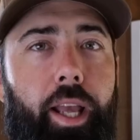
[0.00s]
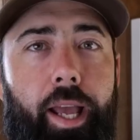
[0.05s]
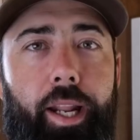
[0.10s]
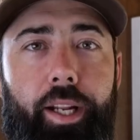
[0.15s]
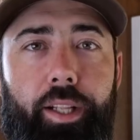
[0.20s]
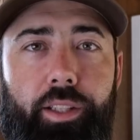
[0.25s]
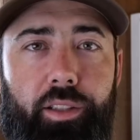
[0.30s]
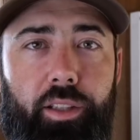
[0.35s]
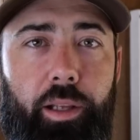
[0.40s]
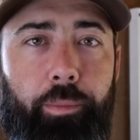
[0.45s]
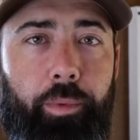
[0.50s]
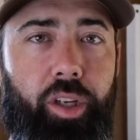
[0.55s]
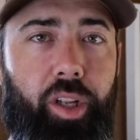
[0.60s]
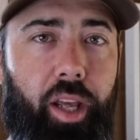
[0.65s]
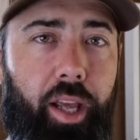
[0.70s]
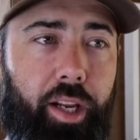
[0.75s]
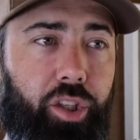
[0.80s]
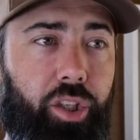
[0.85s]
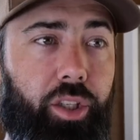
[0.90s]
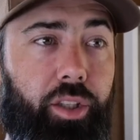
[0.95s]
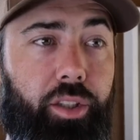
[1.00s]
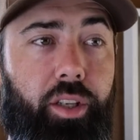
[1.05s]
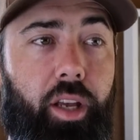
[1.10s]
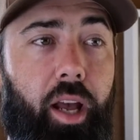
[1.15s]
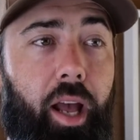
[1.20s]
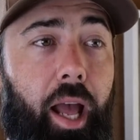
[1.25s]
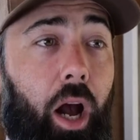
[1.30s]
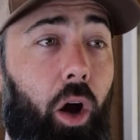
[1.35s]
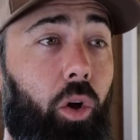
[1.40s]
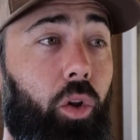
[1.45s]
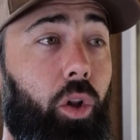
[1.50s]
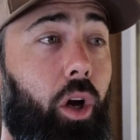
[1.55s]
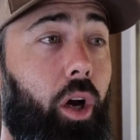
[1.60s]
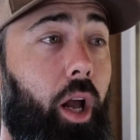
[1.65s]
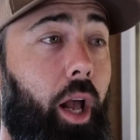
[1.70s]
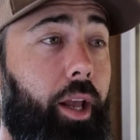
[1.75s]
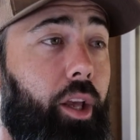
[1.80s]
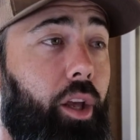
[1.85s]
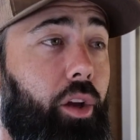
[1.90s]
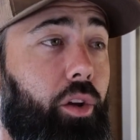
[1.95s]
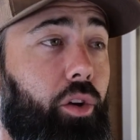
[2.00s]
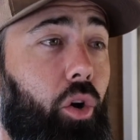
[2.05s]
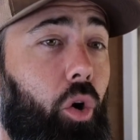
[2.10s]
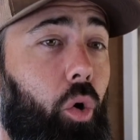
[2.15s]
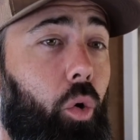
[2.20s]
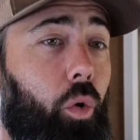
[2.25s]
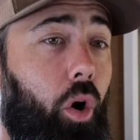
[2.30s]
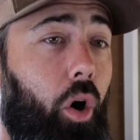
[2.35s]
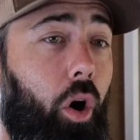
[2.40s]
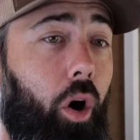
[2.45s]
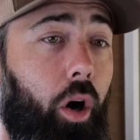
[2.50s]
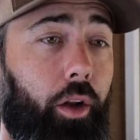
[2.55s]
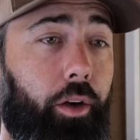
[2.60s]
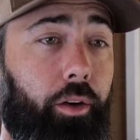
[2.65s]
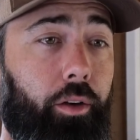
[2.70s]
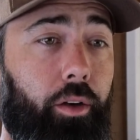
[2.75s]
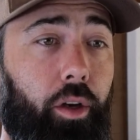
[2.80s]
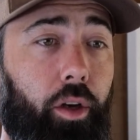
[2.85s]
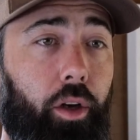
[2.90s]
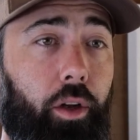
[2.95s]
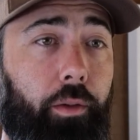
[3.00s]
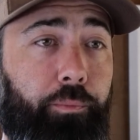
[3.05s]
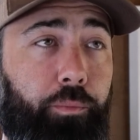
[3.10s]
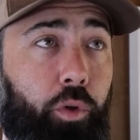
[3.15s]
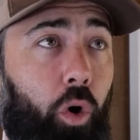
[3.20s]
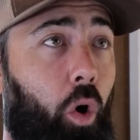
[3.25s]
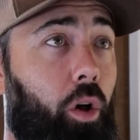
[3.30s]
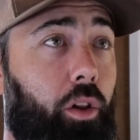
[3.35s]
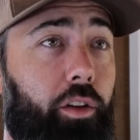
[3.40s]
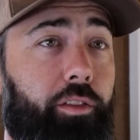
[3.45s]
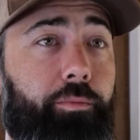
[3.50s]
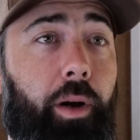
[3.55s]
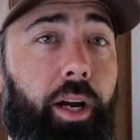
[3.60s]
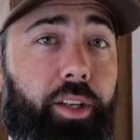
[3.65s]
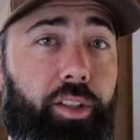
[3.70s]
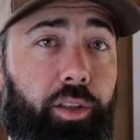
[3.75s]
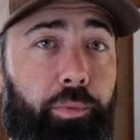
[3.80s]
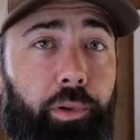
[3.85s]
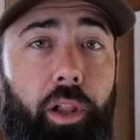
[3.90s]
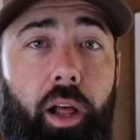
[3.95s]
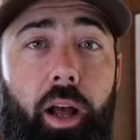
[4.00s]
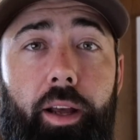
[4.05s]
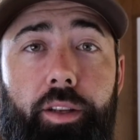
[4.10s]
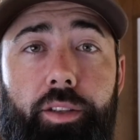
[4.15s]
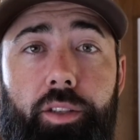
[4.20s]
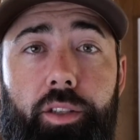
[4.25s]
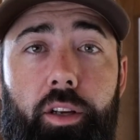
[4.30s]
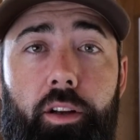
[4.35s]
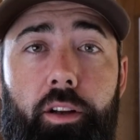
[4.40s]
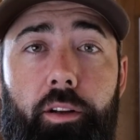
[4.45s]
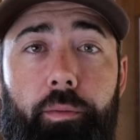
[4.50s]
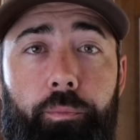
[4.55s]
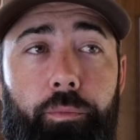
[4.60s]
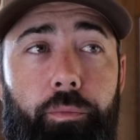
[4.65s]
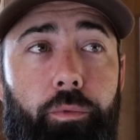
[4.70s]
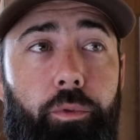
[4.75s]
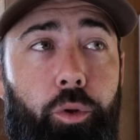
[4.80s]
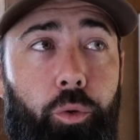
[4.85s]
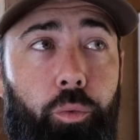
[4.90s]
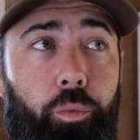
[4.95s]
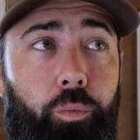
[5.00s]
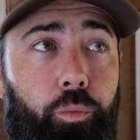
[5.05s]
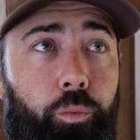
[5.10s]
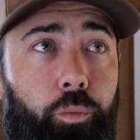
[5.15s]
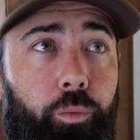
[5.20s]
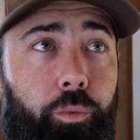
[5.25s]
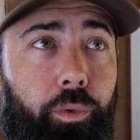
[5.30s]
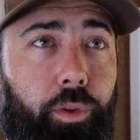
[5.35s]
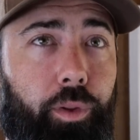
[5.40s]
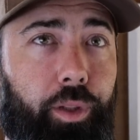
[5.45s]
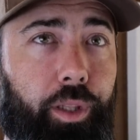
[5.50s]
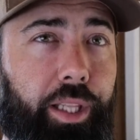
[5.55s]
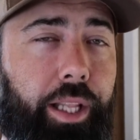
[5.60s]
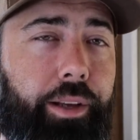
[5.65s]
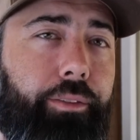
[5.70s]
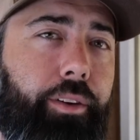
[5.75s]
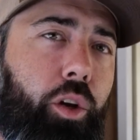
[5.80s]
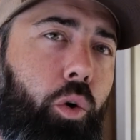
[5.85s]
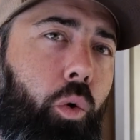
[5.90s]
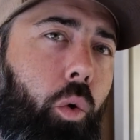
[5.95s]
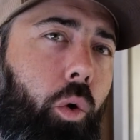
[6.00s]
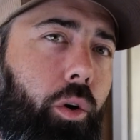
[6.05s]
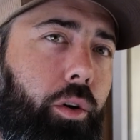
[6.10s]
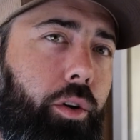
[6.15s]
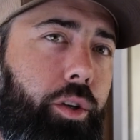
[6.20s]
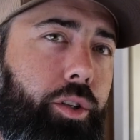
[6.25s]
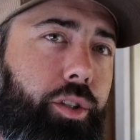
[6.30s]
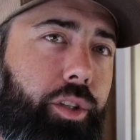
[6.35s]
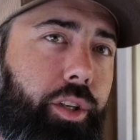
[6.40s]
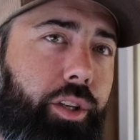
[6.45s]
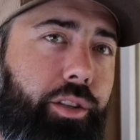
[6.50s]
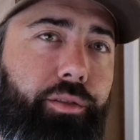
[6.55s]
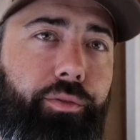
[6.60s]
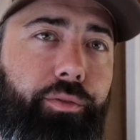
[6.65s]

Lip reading: and its limitations, how long I can go on all of my supplies. The living quarters, as